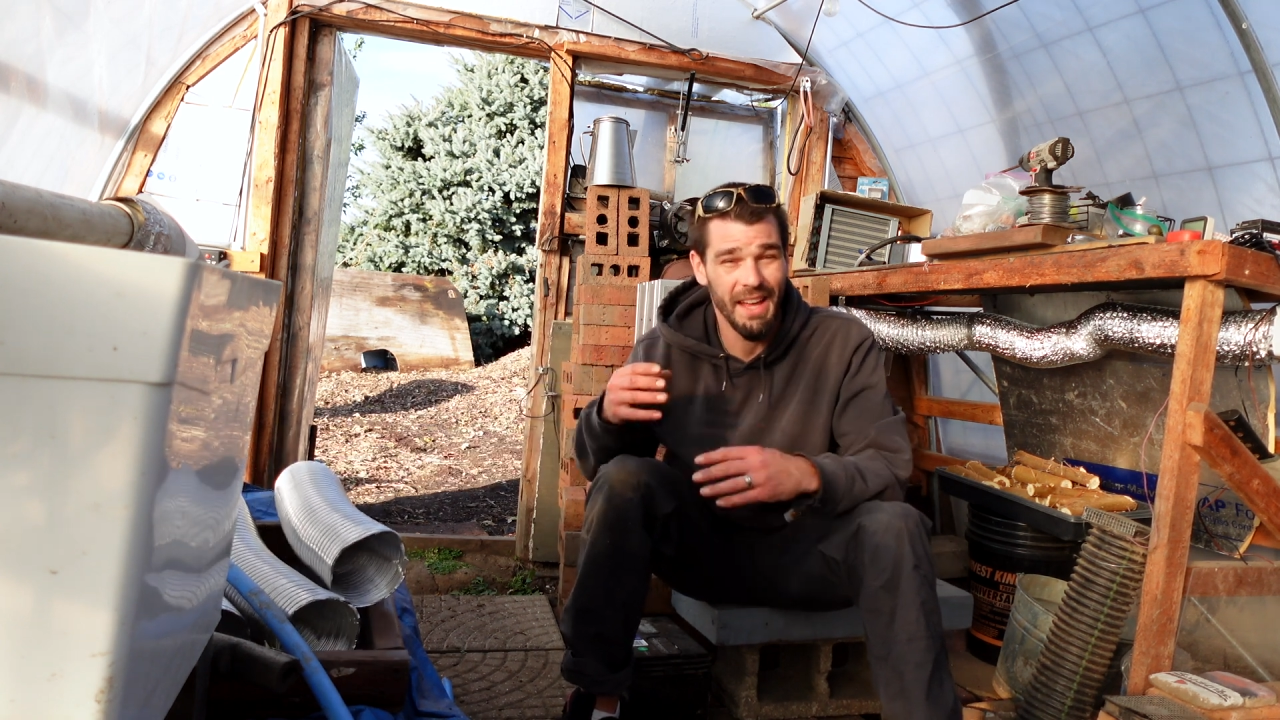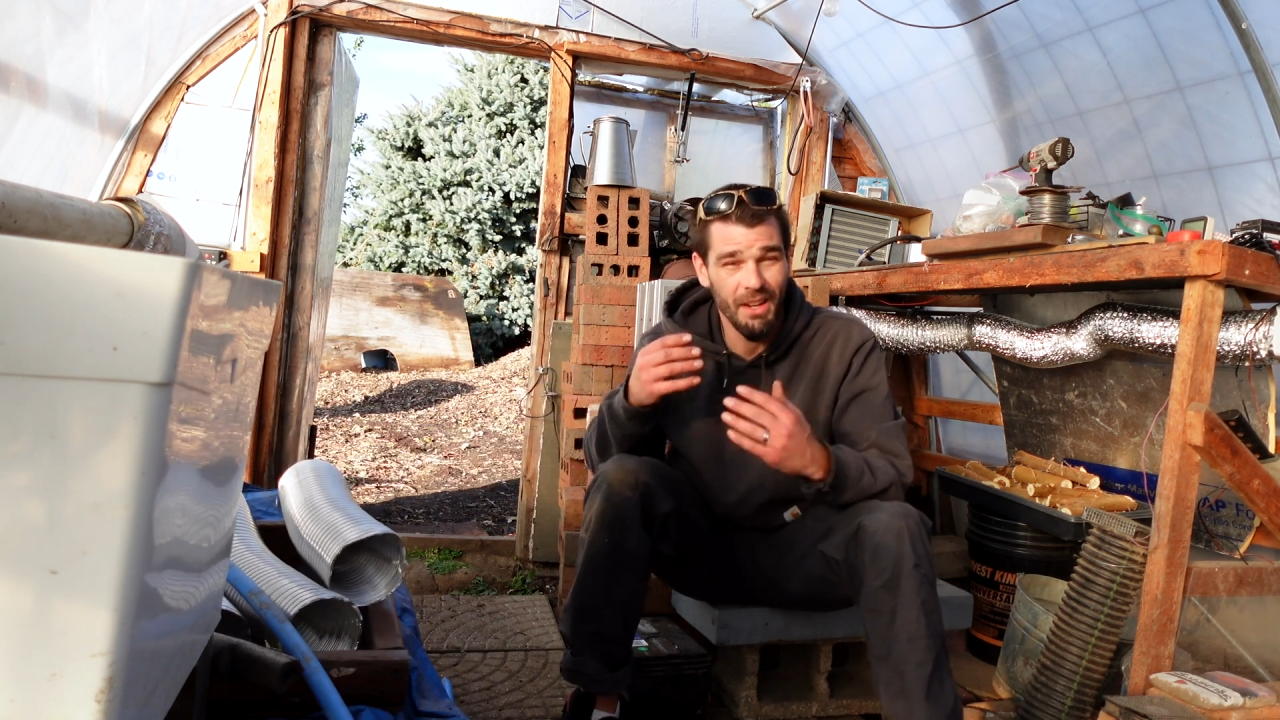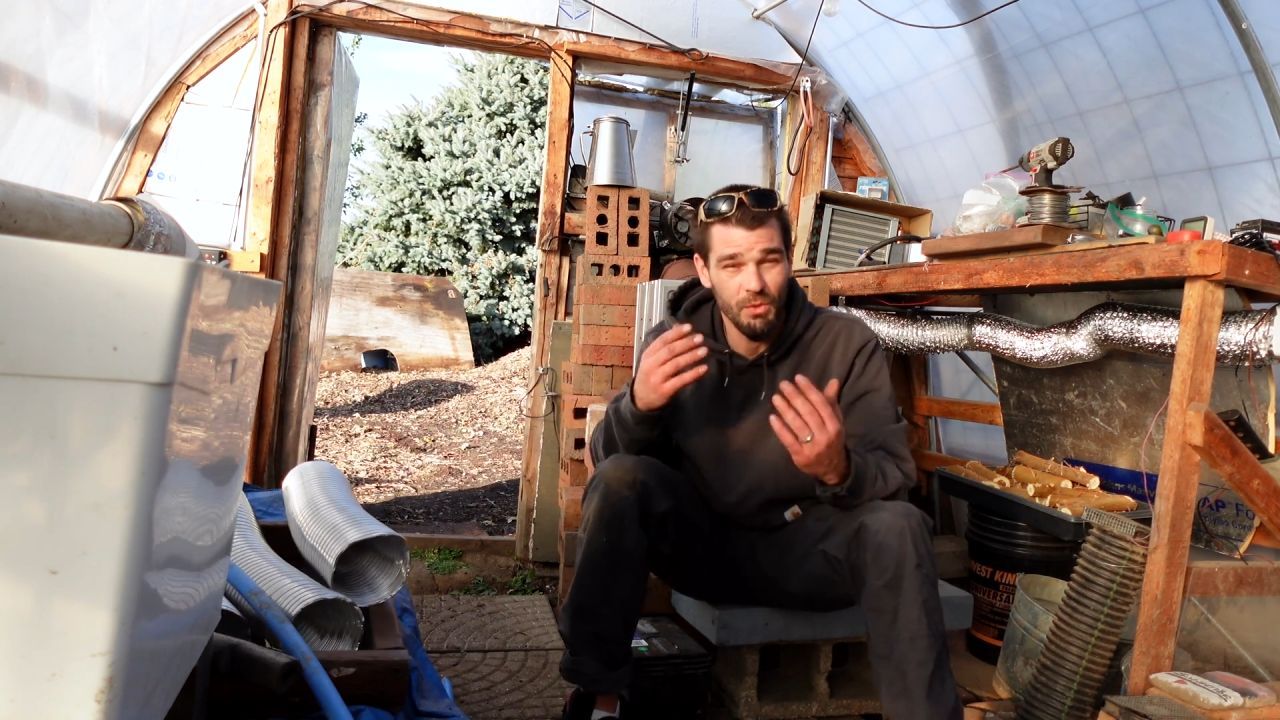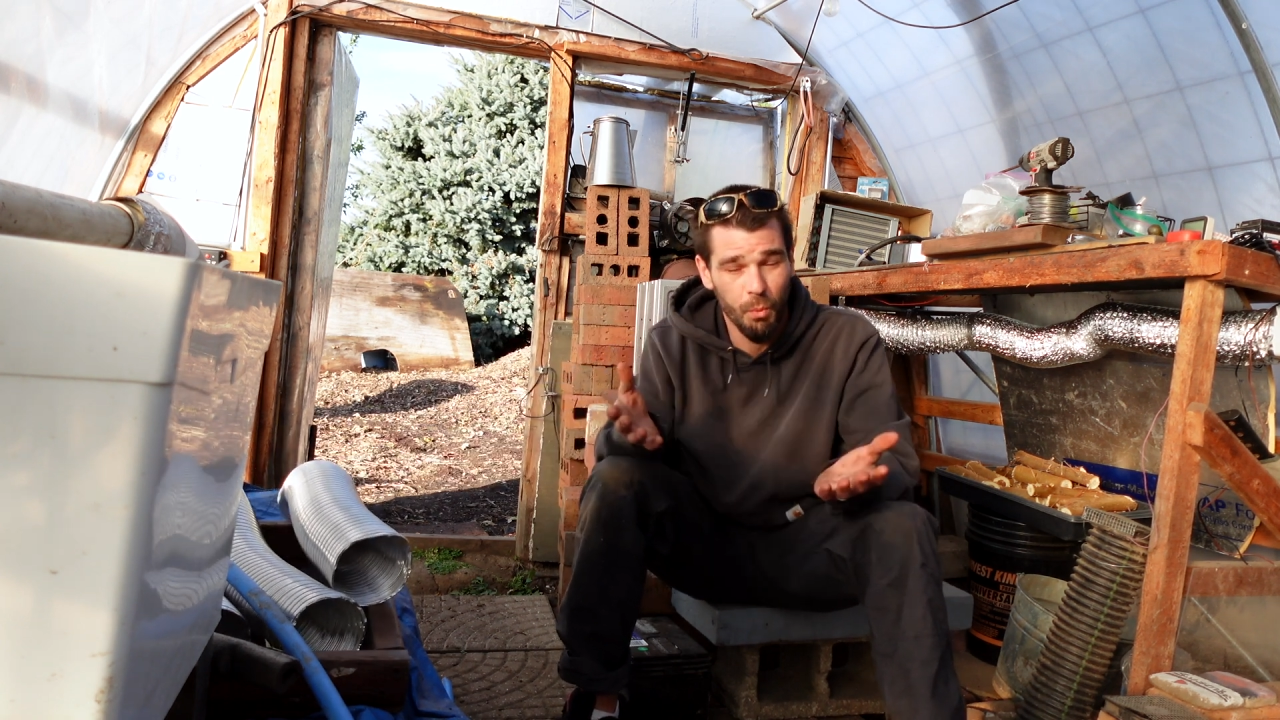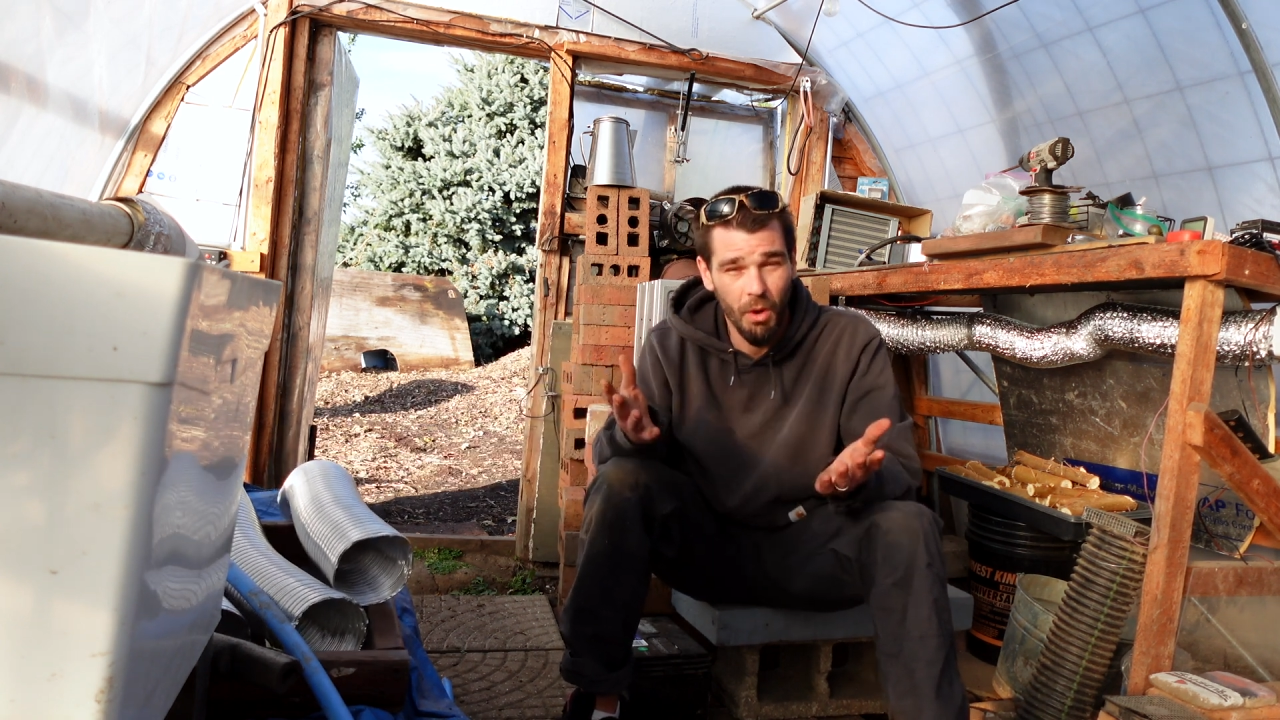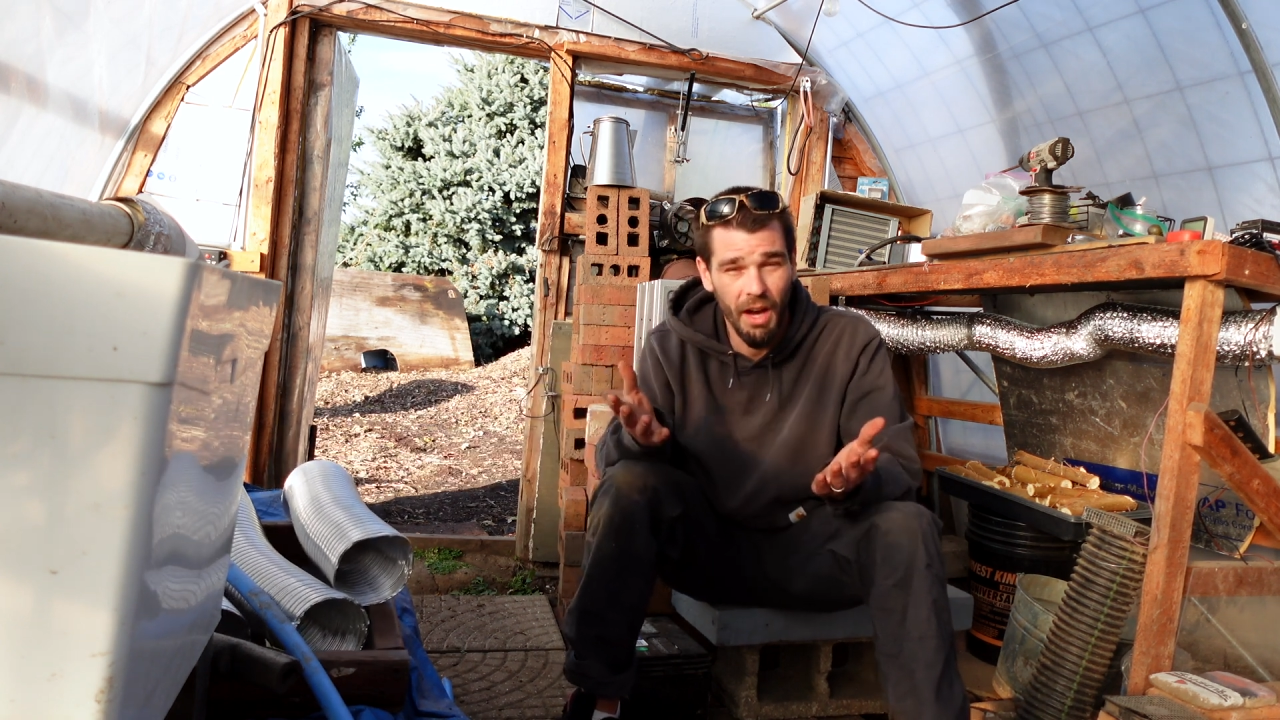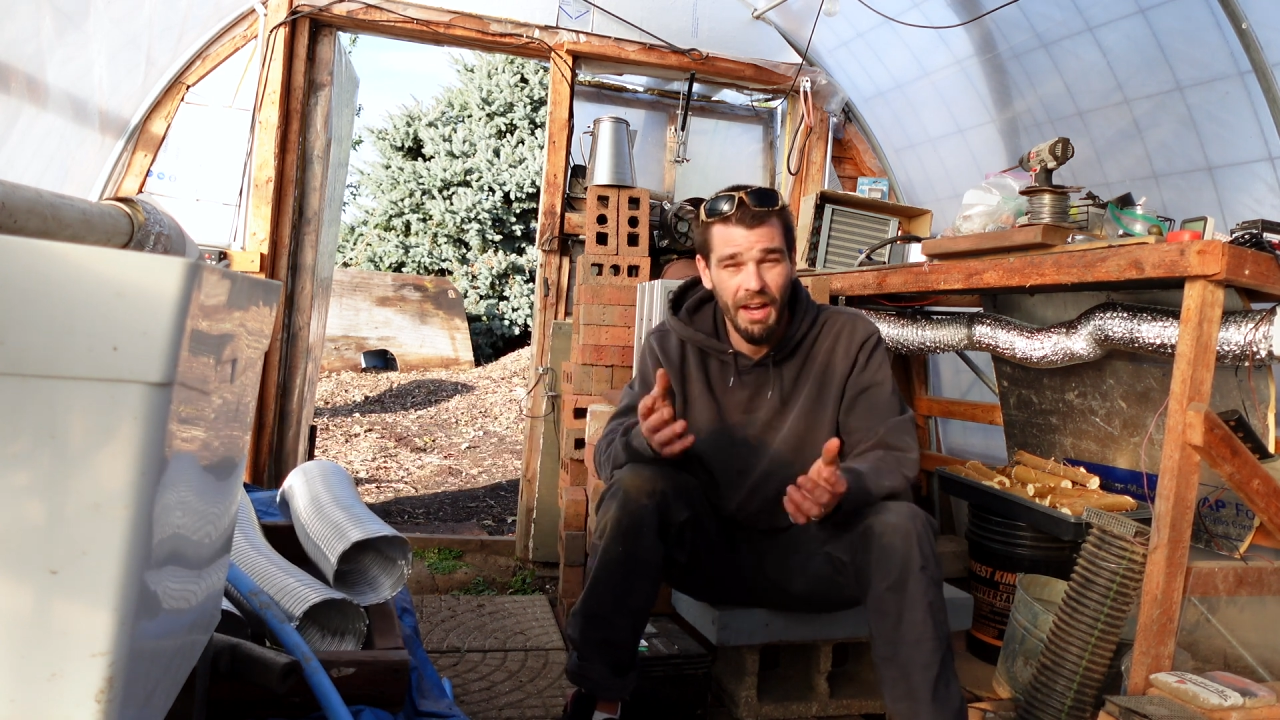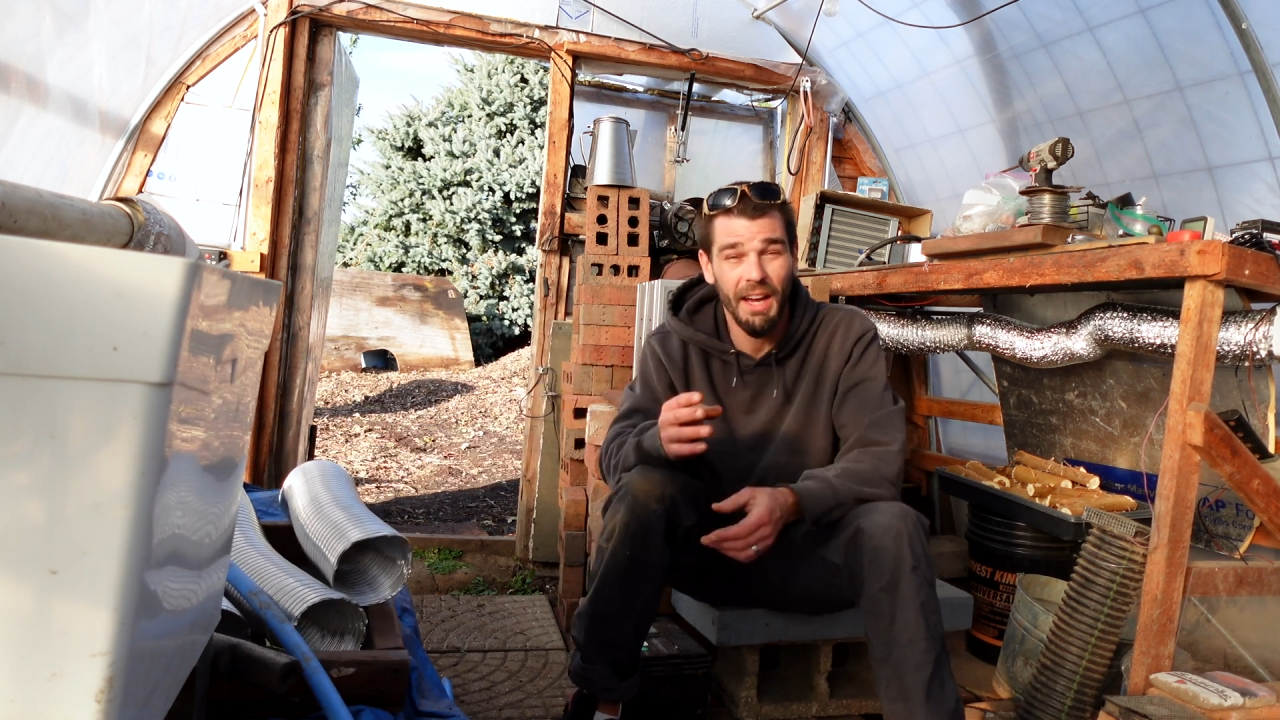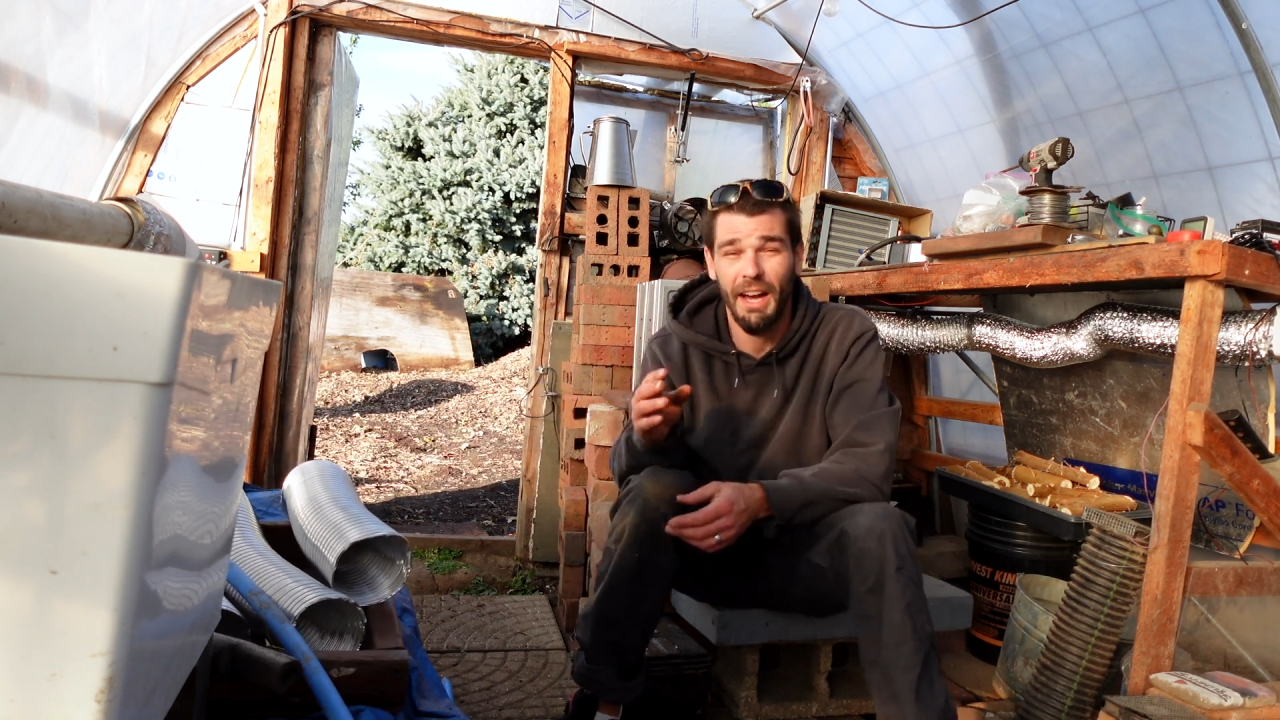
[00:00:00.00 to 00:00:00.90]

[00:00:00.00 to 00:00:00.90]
That is why